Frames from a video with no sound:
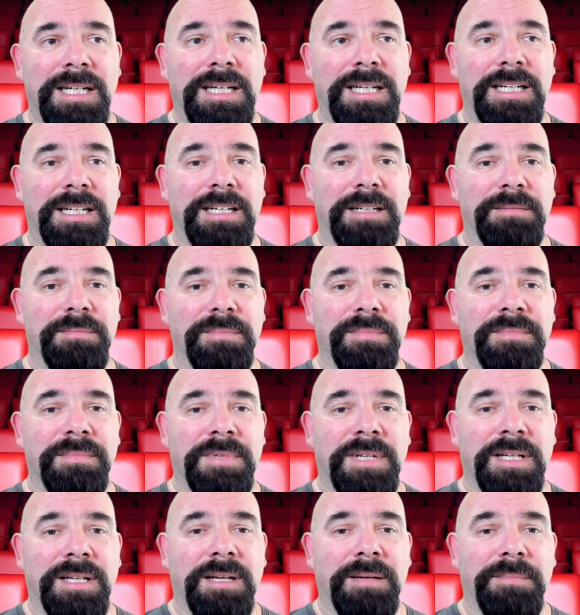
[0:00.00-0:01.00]

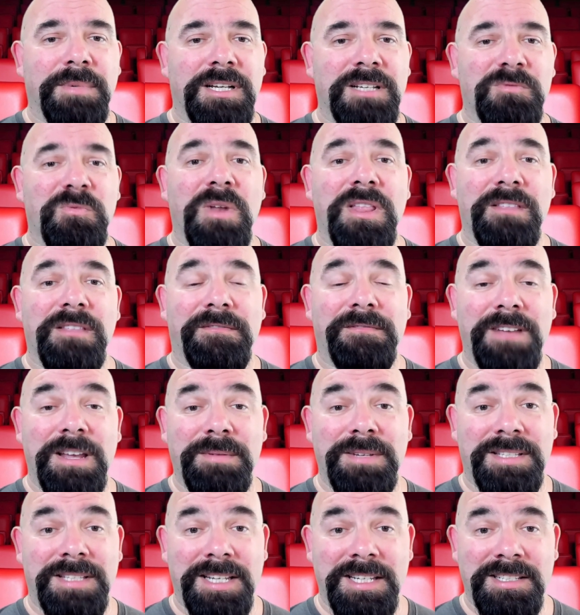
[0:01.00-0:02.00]
Because one of the
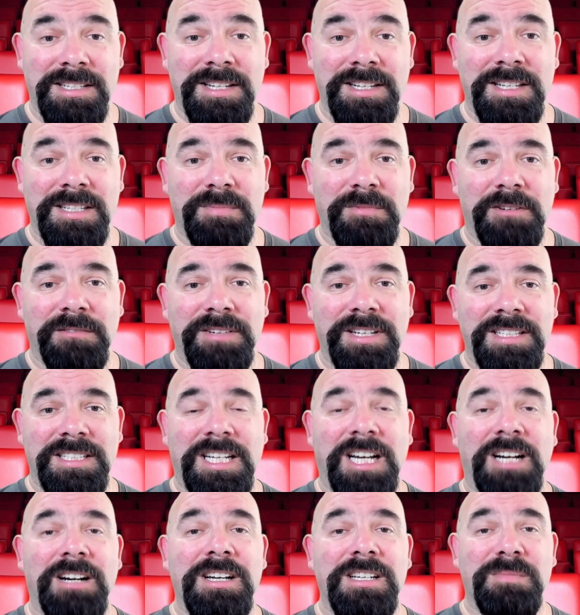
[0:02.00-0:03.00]
famous things in this movie is
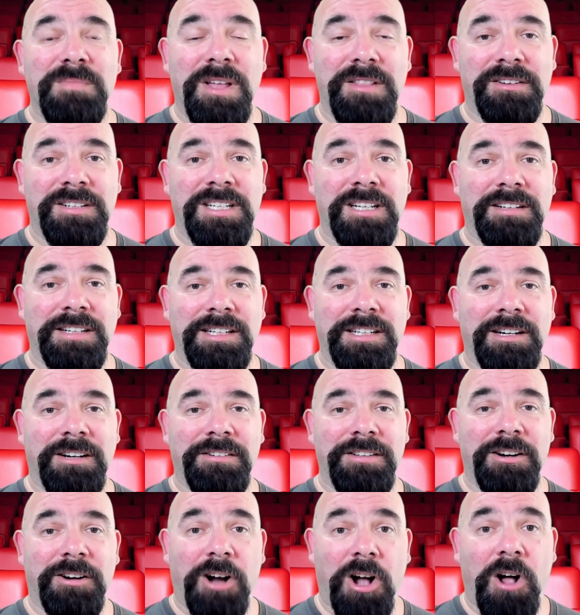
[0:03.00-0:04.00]
Carrie's mother telling her,
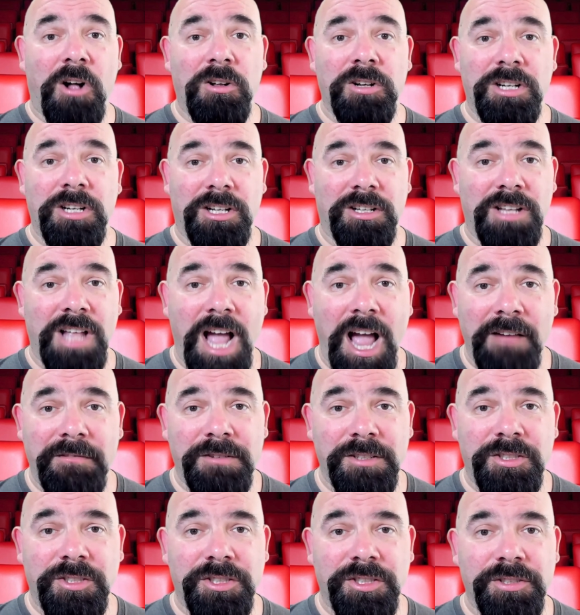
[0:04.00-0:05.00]
"They're all going to
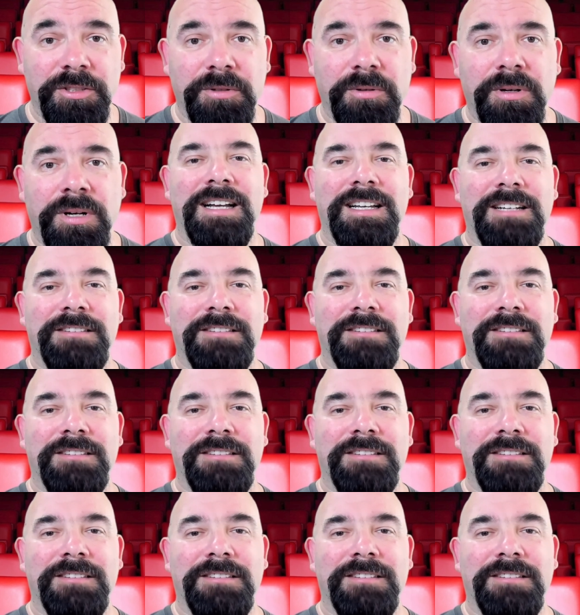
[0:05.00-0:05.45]
laugh at you."